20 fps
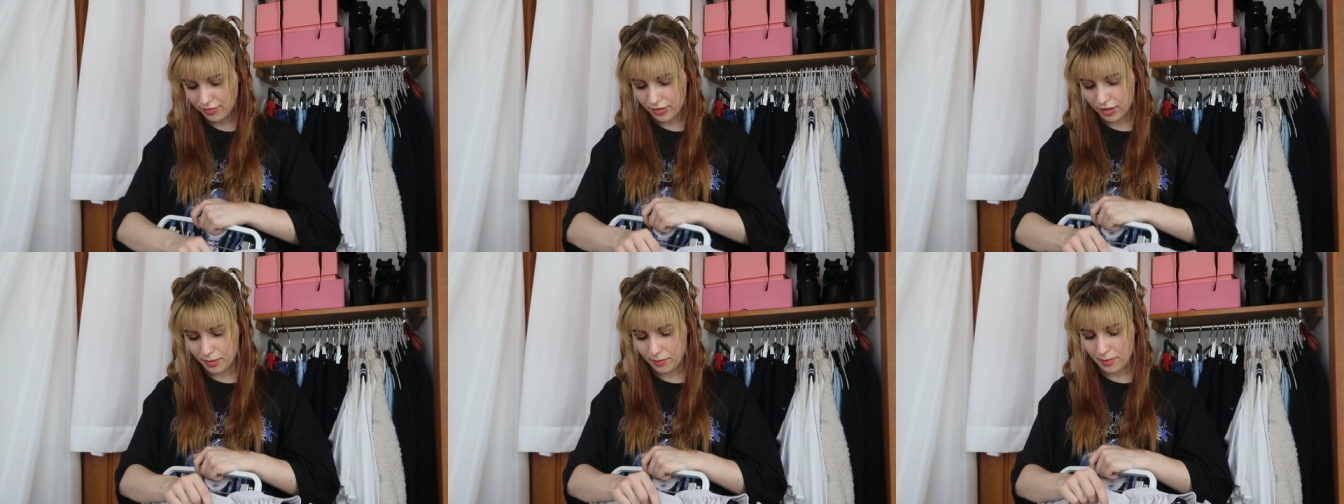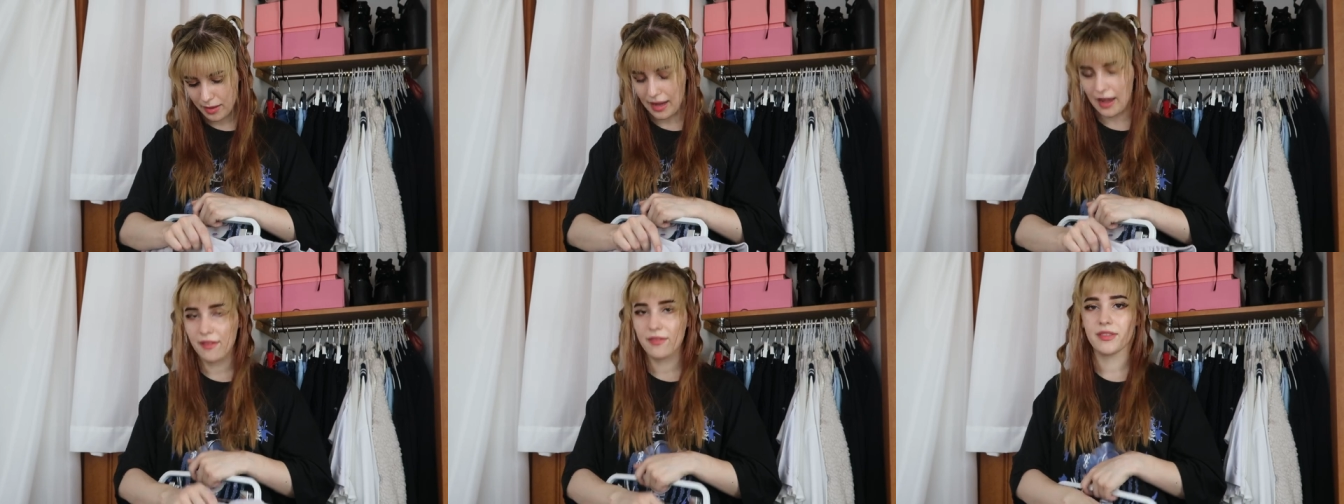
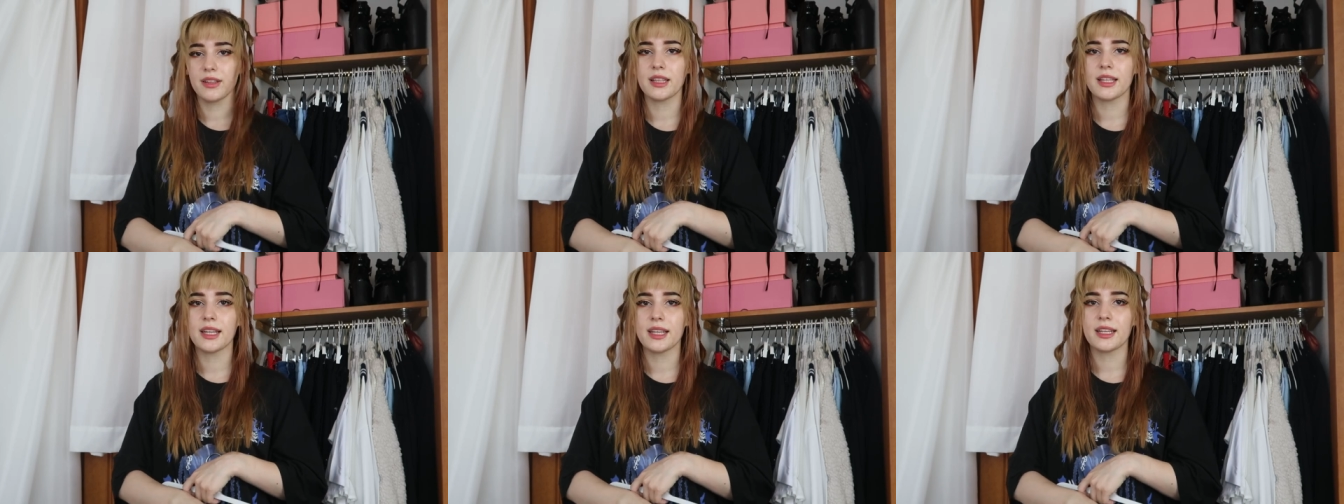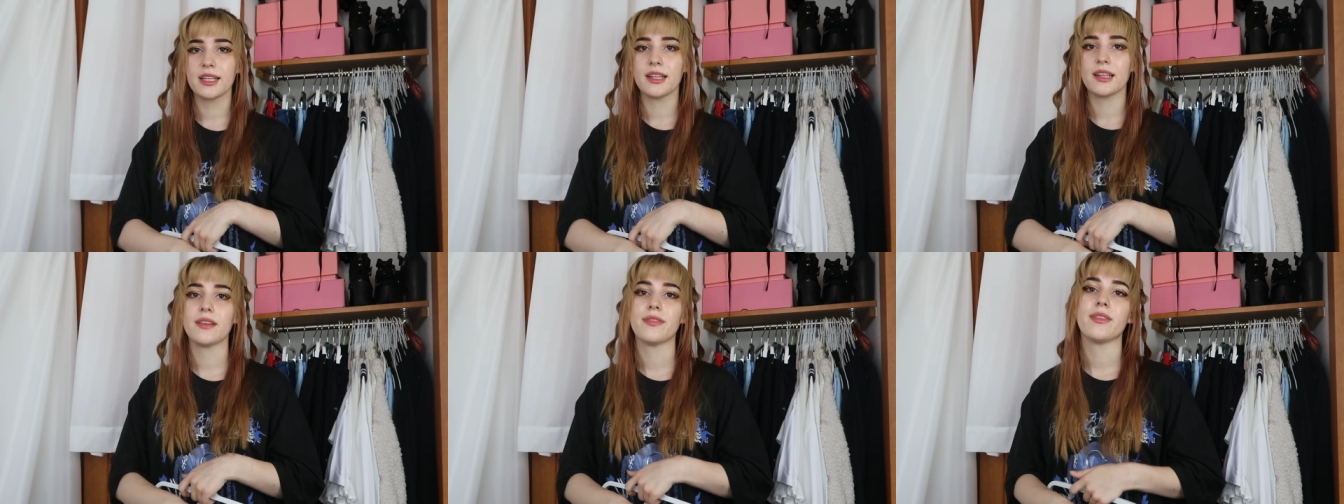from
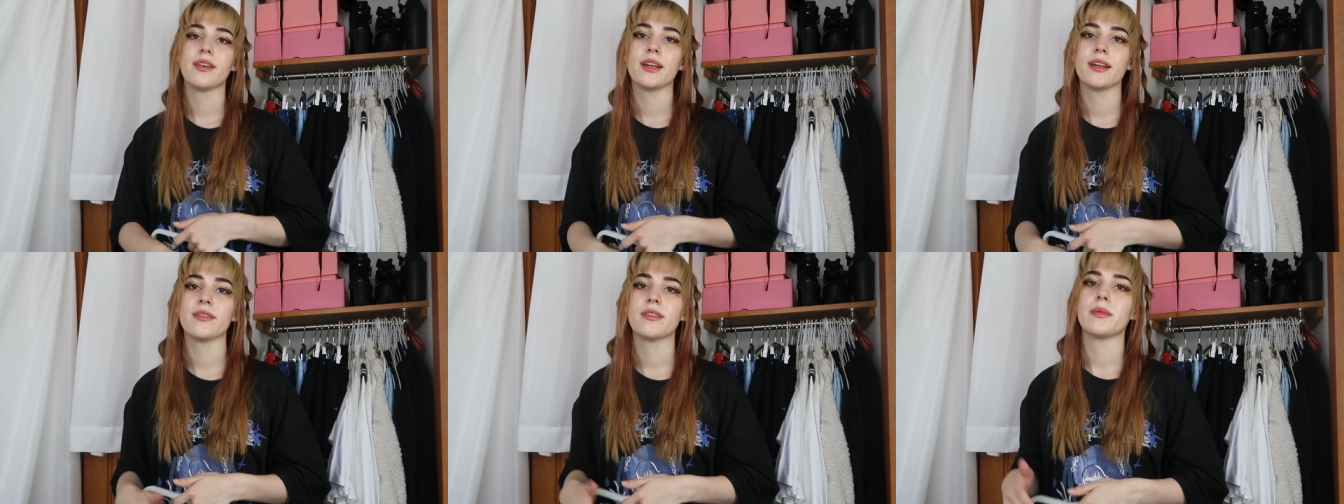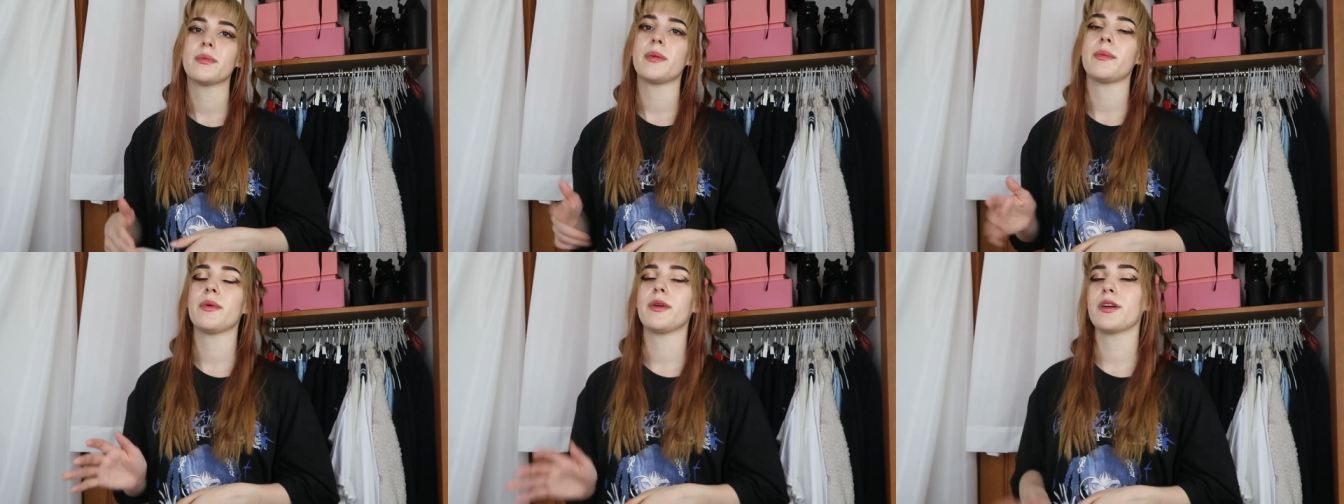Evelyn if I
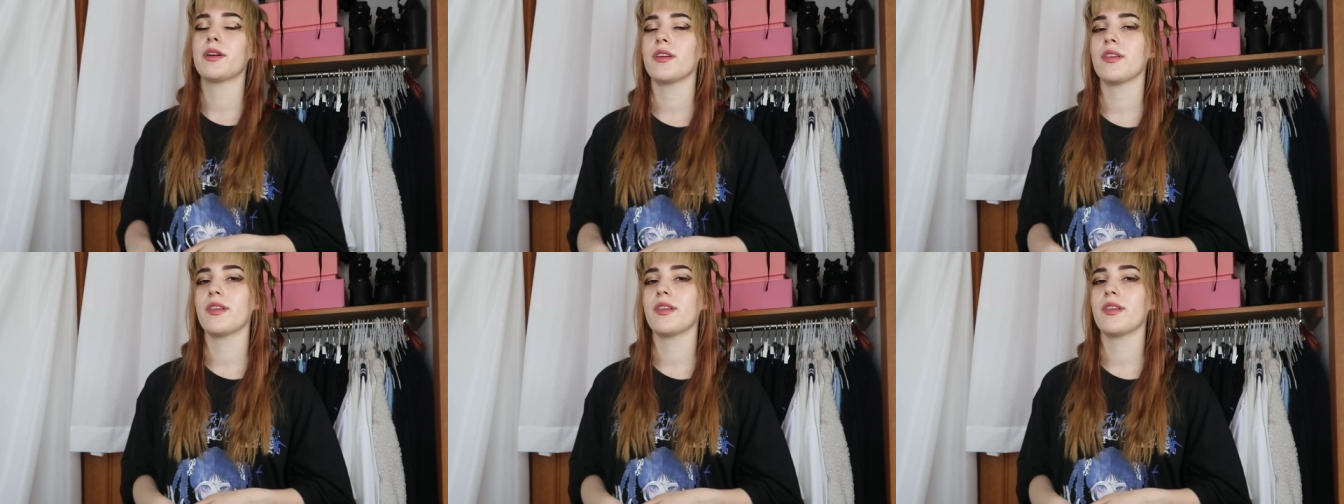remember